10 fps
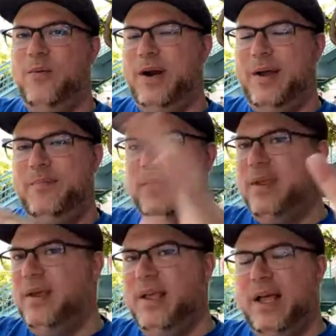when I
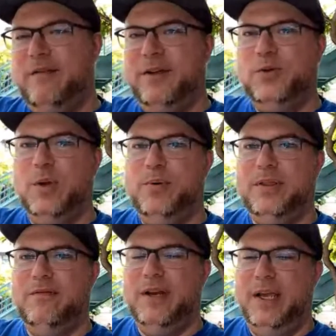eventually put
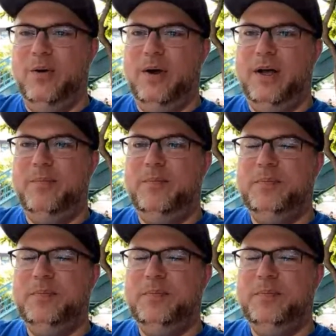the video up.